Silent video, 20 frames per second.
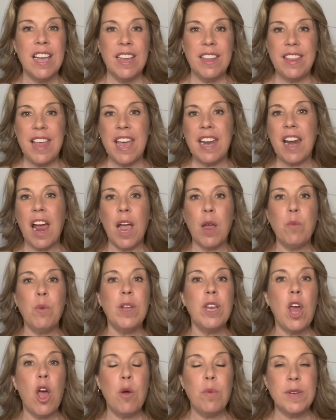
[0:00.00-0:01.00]
then I
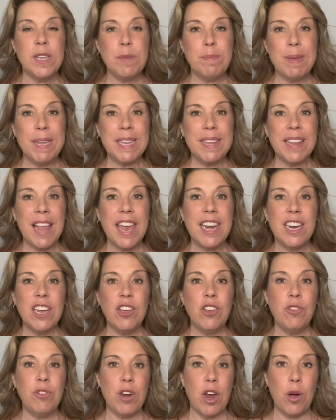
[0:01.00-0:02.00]
will always be letting
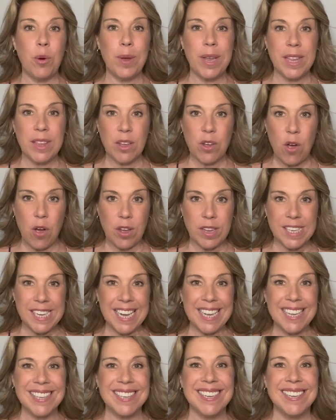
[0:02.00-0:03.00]
you know in the
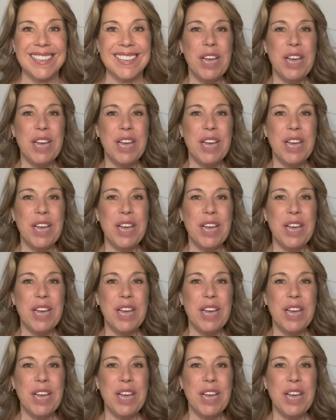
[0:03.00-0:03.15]
content.